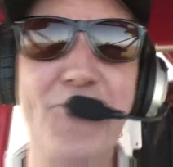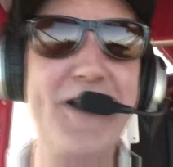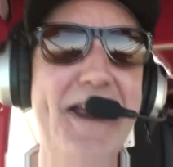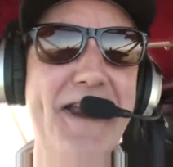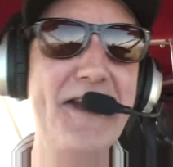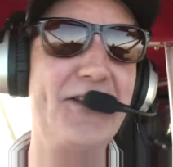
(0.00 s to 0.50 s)
they
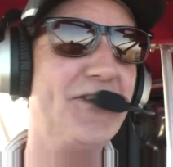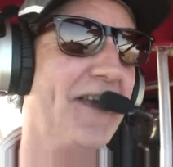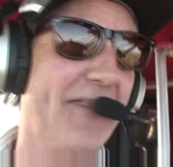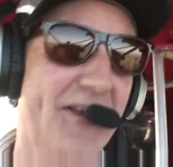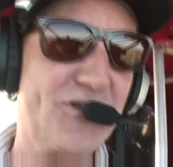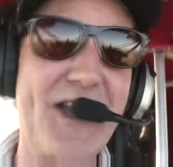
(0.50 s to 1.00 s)
re uh,
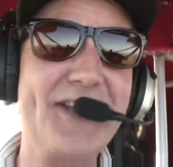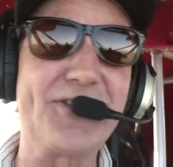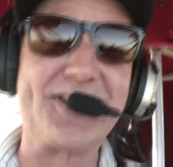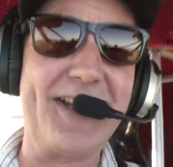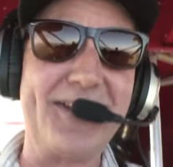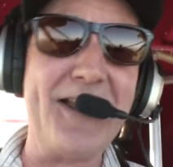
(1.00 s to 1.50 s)
they
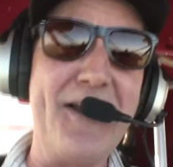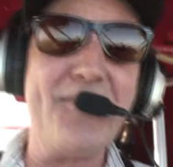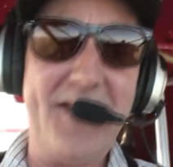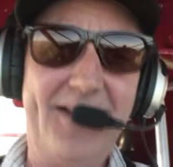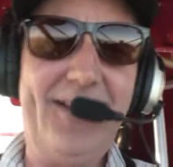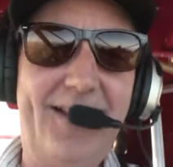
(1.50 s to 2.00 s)
changed that name.
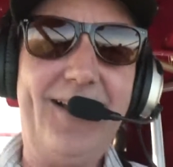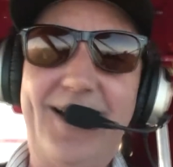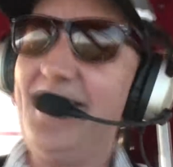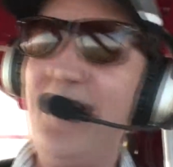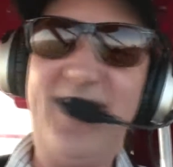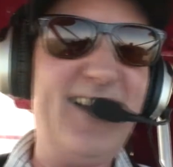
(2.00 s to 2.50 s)

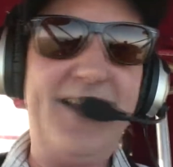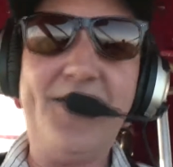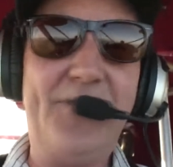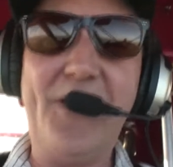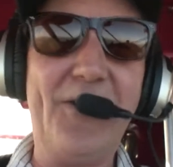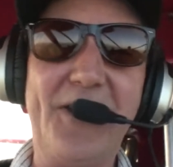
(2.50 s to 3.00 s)
I, I
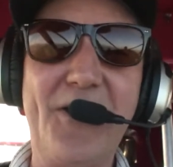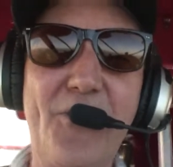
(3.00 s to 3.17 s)
have no